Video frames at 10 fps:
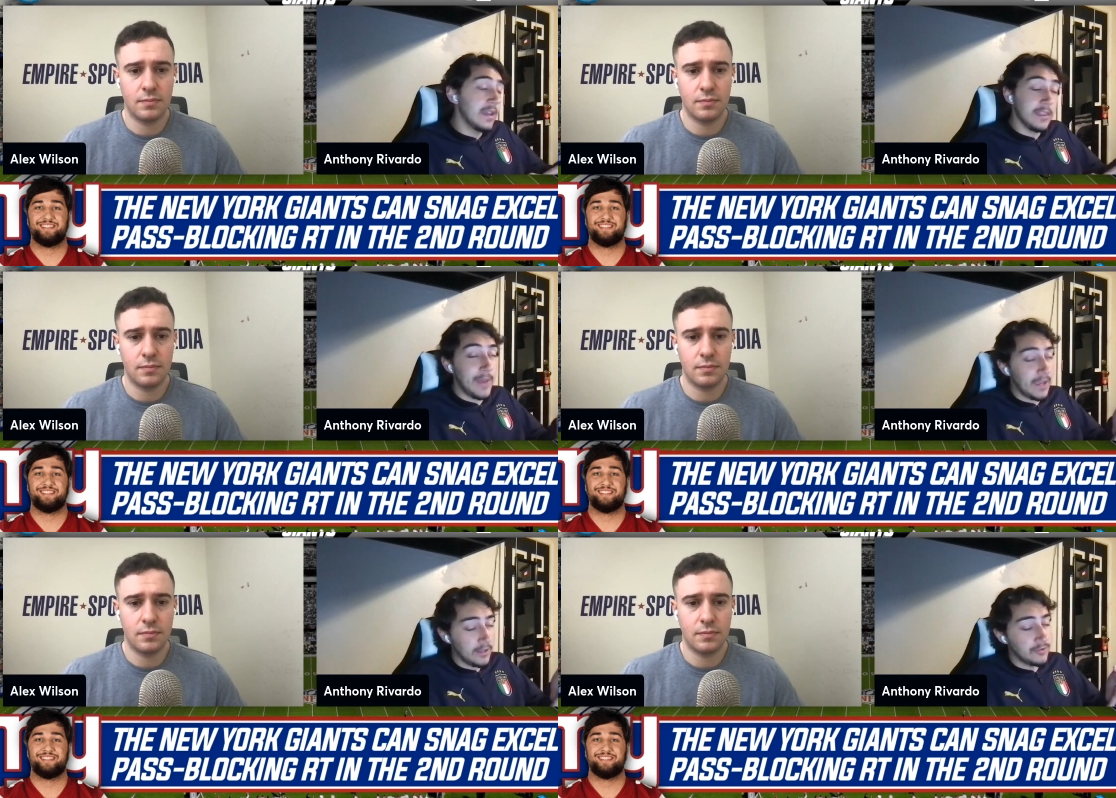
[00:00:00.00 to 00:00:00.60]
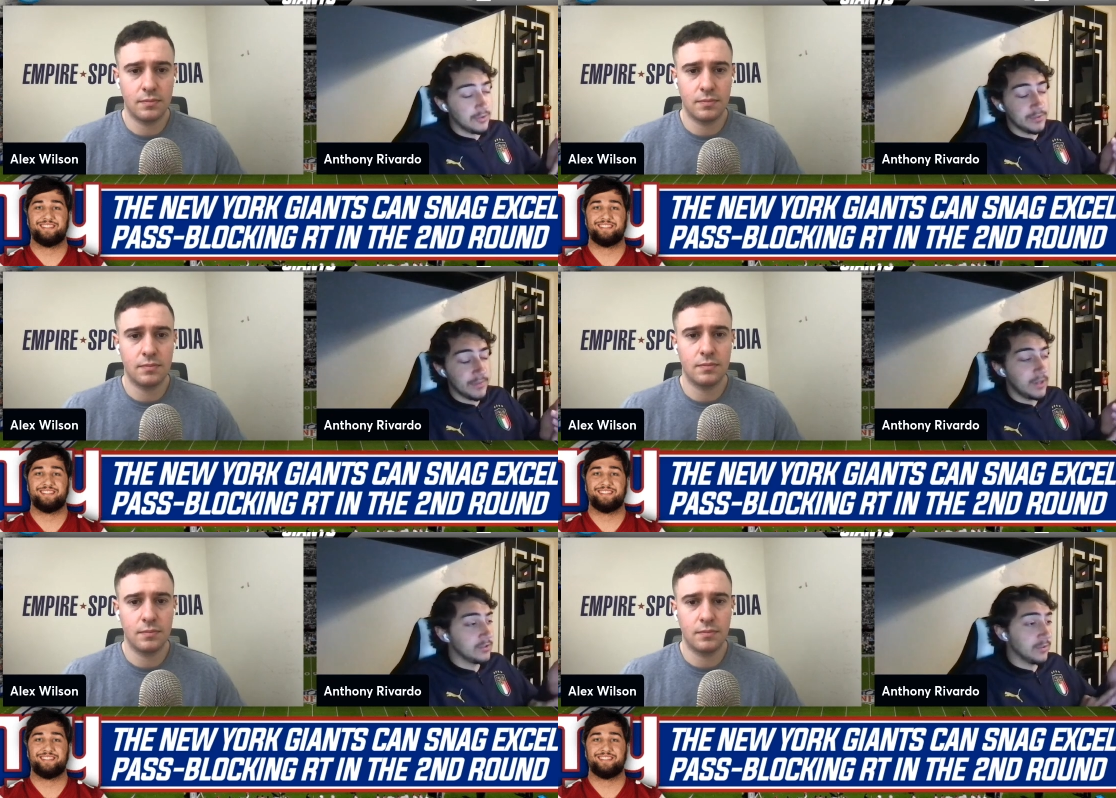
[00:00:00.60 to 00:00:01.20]
Speaker 1: The back injury was a
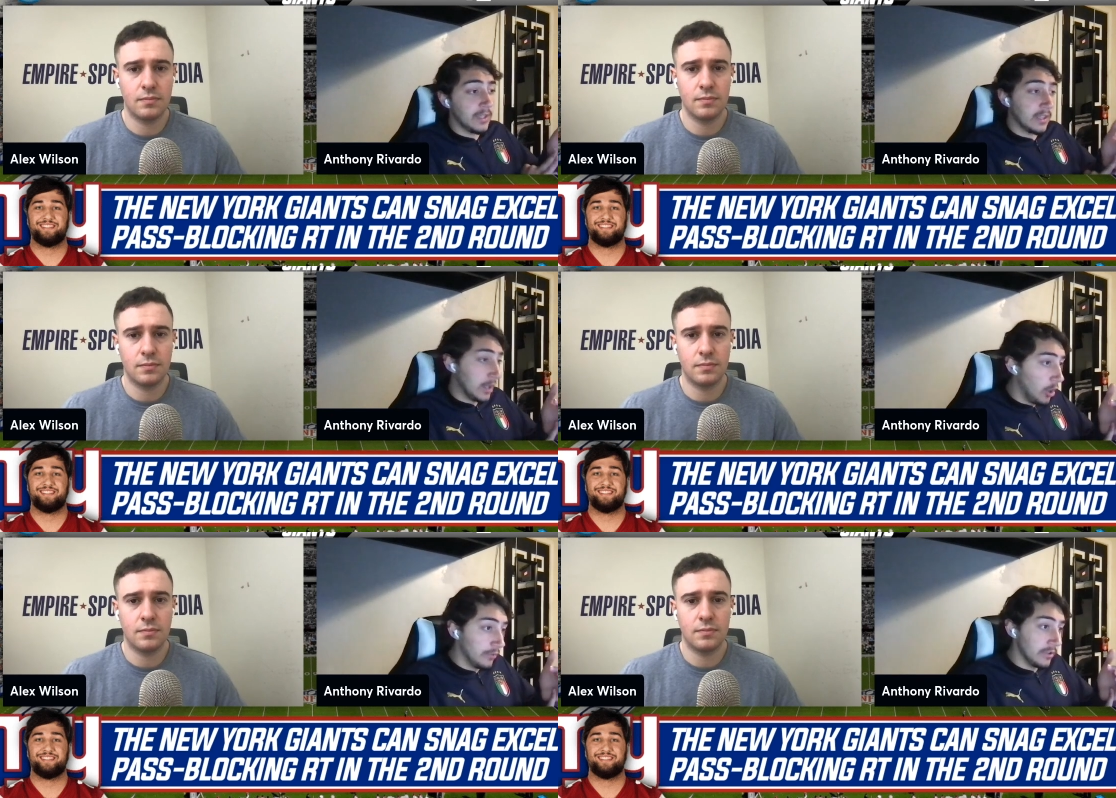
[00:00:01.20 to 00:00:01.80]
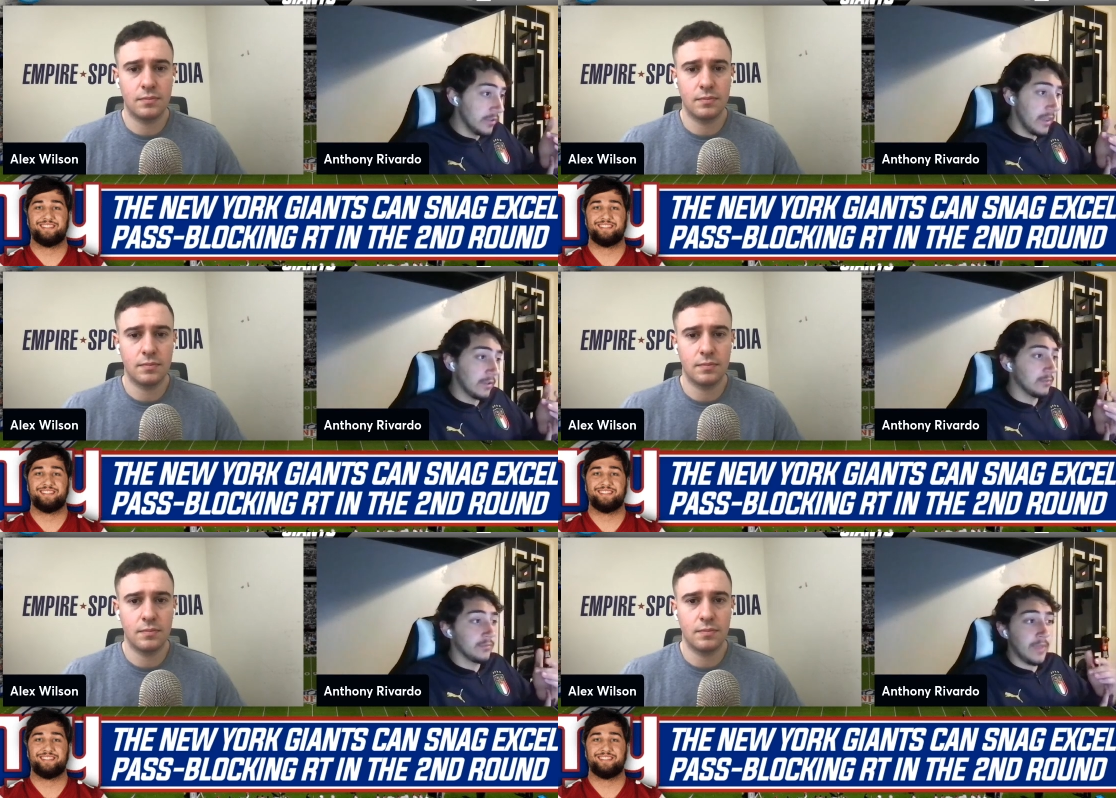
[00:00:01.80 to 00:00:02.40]
major thing. The COVID
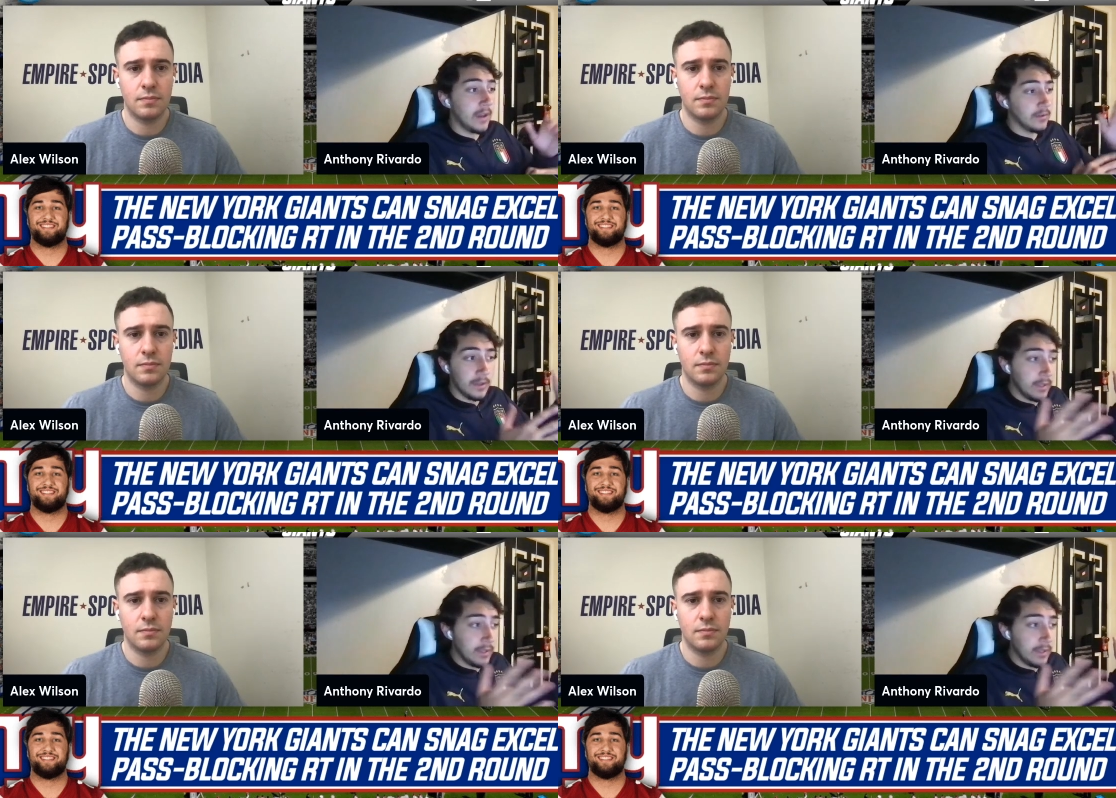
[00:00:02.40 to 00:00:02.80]
thing that